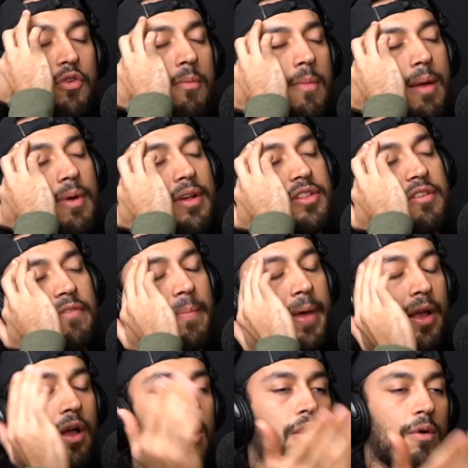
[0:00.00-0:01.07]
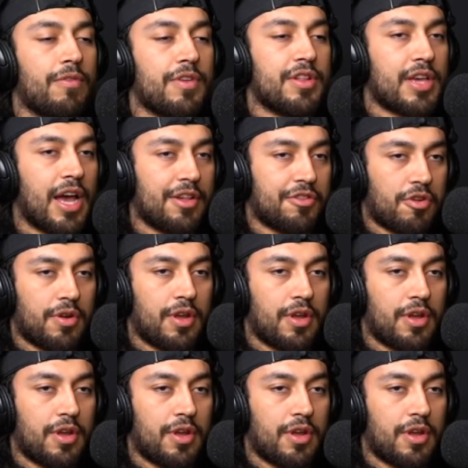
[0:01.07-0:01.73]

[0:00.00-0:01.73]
remind myself, I'm like, oh, these guys are